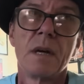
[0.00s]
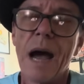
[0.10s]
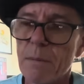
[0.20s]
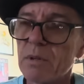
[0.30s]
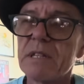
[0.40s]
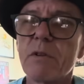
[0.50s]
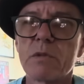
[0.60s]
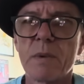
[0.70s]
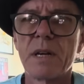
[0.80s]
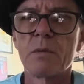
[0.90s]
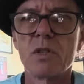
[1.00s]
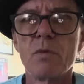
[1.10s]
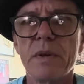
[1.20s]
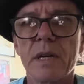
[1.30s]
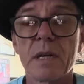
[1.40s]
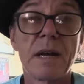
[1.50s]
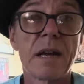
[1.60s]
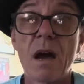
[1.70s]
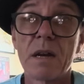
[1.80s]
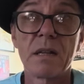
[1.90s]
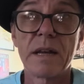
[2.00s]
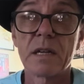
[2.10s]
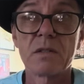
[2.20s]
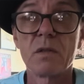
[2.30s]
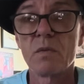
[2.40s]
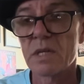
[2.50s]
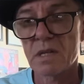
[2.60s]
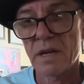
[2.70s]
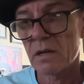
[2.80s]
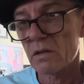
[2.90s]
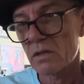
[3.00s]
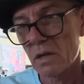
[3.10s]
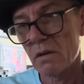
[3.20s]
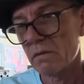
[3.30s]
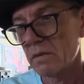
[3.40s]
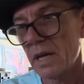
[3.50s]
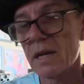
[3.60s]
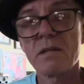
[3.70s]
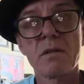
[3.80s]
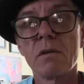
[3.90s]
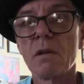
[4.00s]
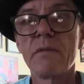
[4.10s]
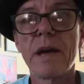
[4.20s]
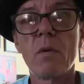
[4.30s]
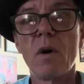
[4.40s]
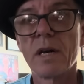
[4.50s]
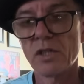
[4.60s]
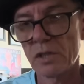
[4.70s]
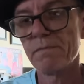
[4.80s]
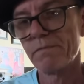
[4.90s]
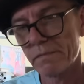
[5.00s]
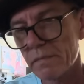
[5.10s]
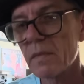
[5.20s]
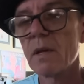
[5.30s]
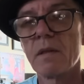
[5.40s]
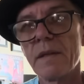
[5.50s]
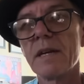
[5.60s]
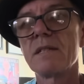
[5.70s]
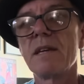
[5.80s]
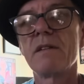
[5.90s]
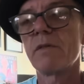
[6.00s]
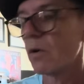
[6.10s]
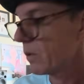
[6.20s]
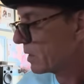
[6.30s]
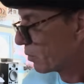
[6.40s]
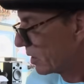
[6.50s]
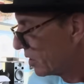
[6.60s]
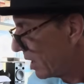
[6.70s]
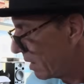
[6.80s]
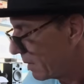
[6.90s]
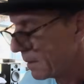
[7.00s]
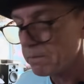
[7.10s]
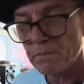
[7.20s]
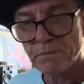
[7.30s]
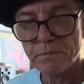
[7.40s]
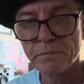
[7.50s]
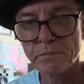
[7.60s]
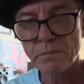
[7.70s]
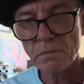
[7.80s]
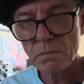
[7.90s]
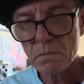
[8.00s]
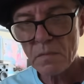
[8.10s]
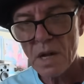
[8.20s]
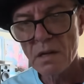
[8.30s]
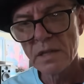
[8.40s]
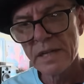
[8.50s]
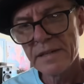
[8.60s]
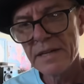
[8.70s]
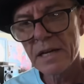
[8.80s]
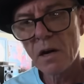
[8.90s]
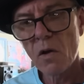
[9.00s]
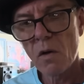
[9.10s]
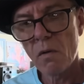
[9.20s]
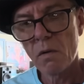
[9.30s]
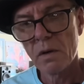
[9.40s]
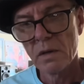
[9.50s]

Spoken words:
it was my number 2 pick, and I got it like 2 weeks later. So yeah, still love that watch. Thanks, Dave. Always appreciate it, man. Nicola